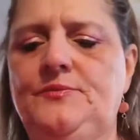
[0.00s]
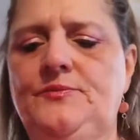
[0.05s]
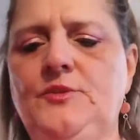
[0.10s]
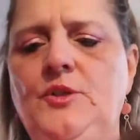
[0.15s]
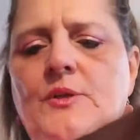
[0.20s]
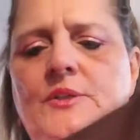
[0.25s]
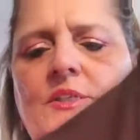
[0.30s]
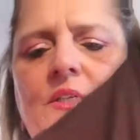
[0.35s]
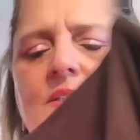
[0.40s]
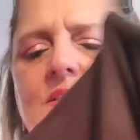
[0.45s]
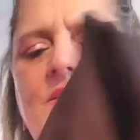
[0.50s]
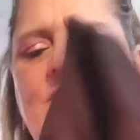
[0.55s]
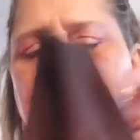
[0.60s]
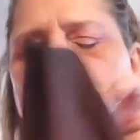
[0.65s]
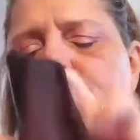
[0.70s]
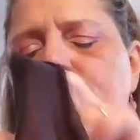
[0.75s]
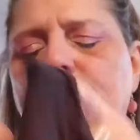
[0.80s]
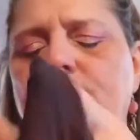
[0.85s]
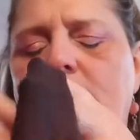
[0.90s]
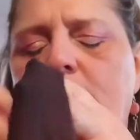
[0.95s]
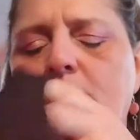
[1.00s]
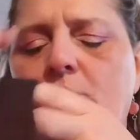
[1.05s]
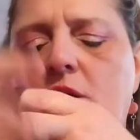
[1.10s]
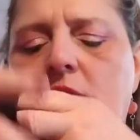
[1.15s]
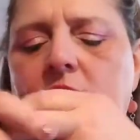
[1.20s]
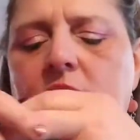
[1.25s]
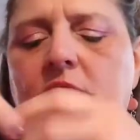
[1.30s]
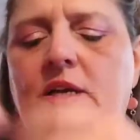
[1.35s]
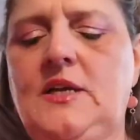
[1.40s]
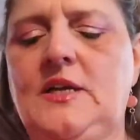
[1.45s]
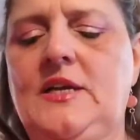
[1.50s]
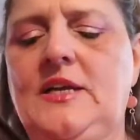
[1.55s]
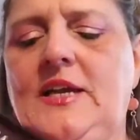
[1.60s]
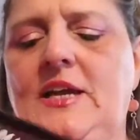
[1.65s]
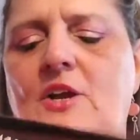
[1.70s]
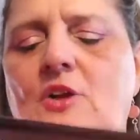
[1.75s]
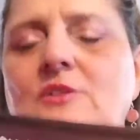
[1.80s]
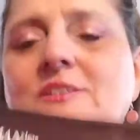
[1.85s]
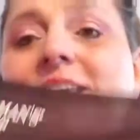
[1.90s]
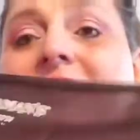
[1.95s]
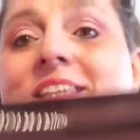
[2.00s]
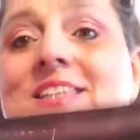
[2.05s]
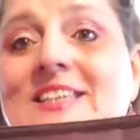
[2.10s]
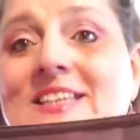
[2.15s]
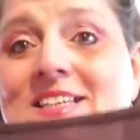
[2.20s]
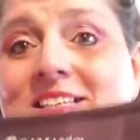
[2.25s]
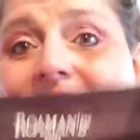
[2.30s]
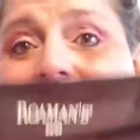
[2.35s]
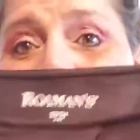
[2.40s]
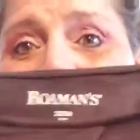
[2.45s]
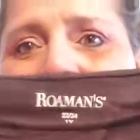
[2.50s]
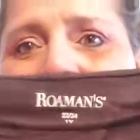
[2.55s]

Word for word: No, it doesn't. I'm wrong. It goes like this.